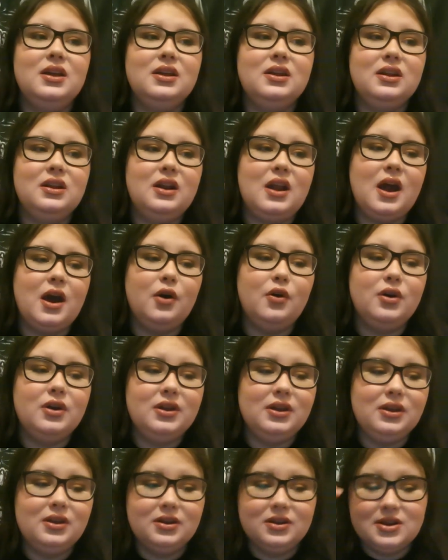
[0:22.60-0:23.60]
now
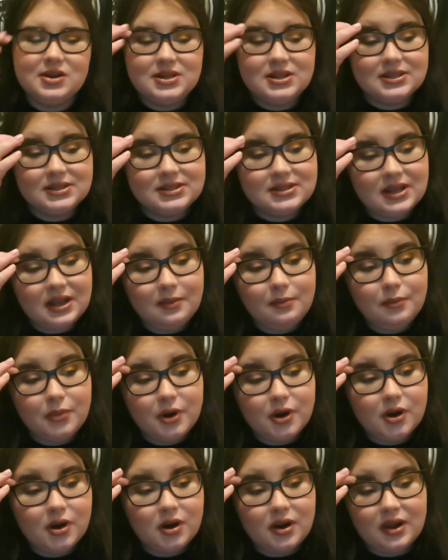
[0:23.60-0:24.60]
in
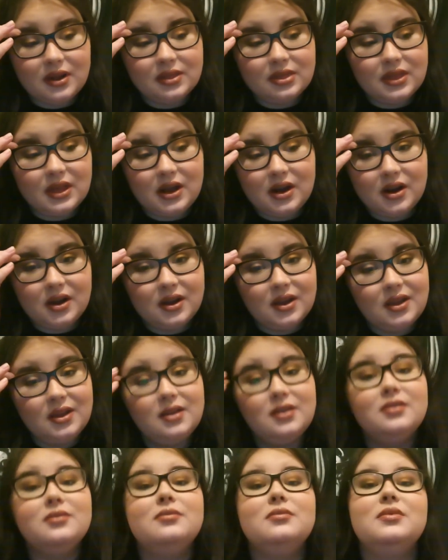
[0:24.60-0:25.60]
December that
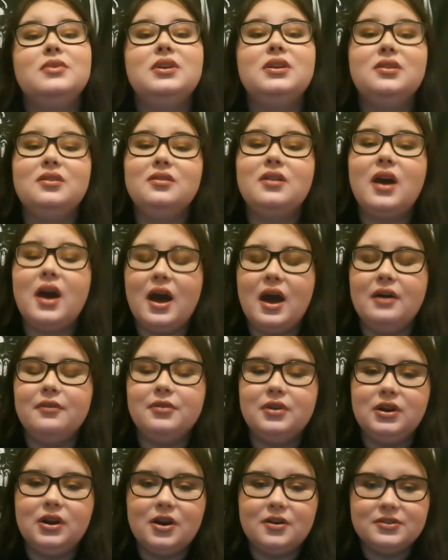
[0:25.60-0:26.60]
I didn't have
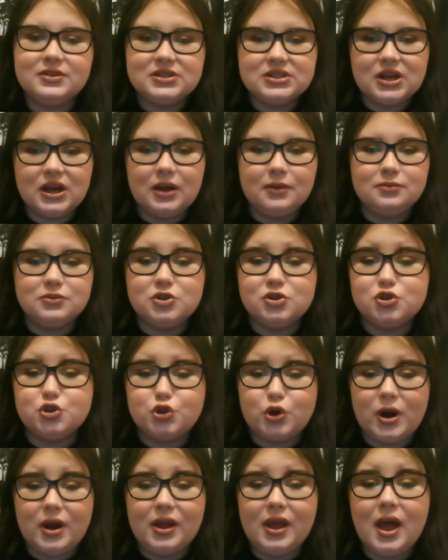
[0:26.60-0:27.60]
enough time to
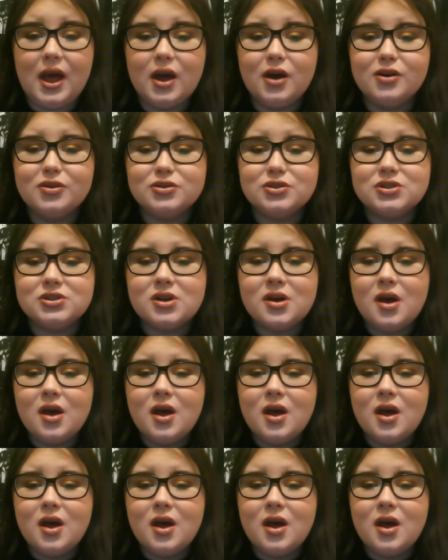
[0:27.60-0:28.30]
try out,